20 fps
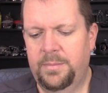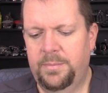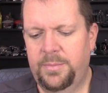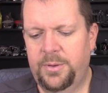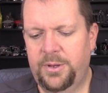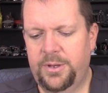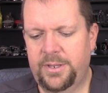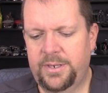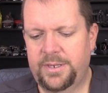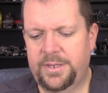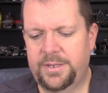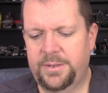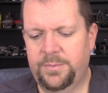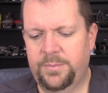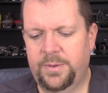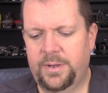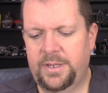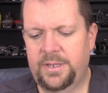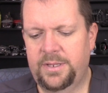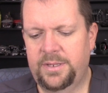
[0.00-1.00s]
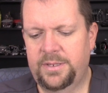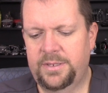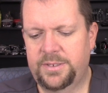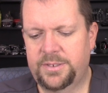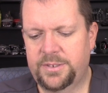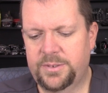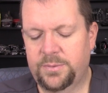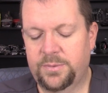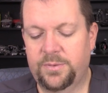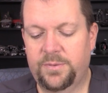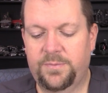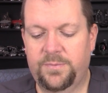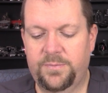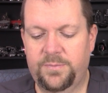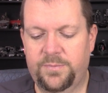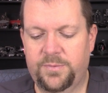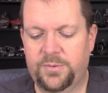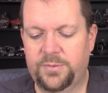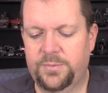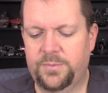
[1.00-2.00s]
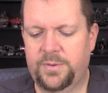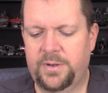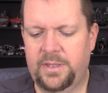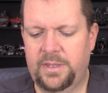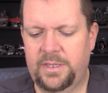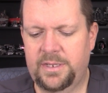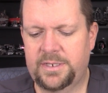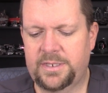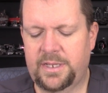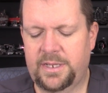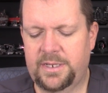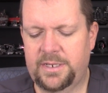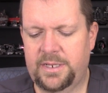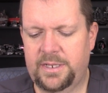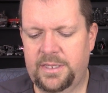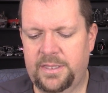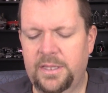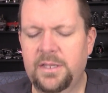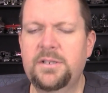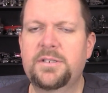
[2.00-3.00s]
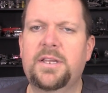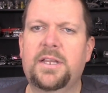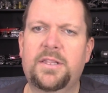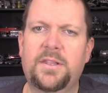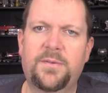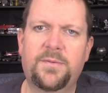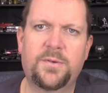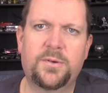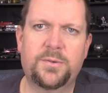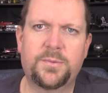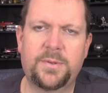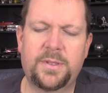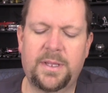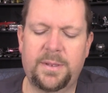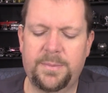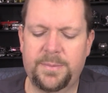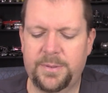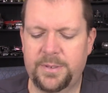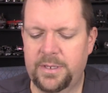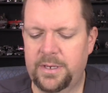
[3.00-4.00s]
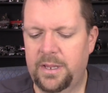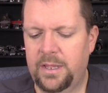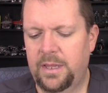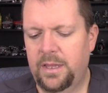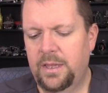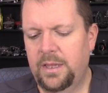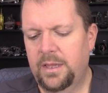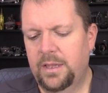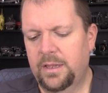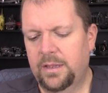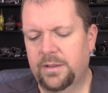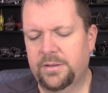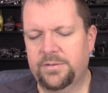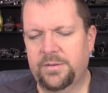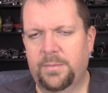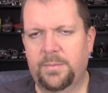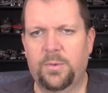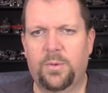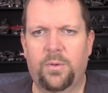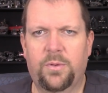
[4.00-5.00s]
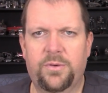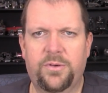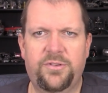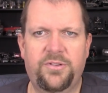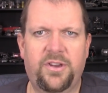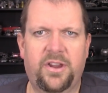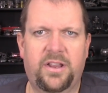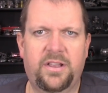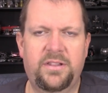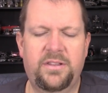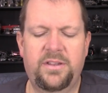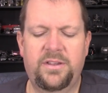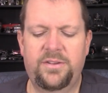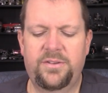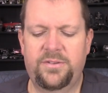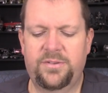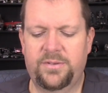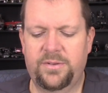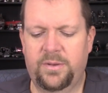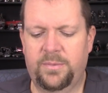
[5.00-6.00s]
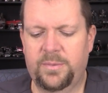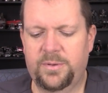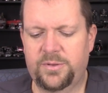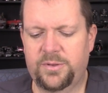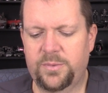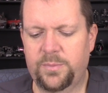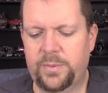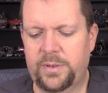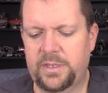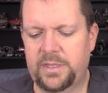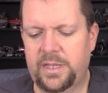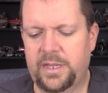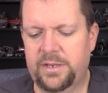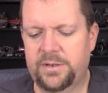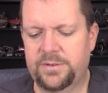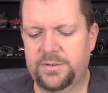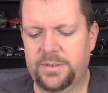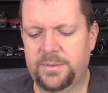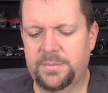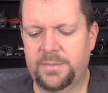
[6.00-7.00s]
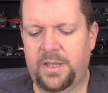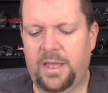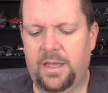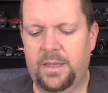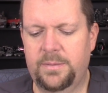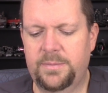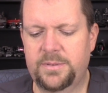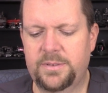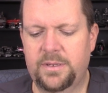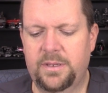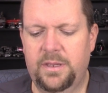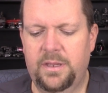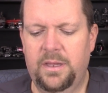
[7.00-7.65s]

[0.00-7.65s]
put was, or the first one at least, I it looks like the first one they put. So I'm of course checking these almost a week later sometimes.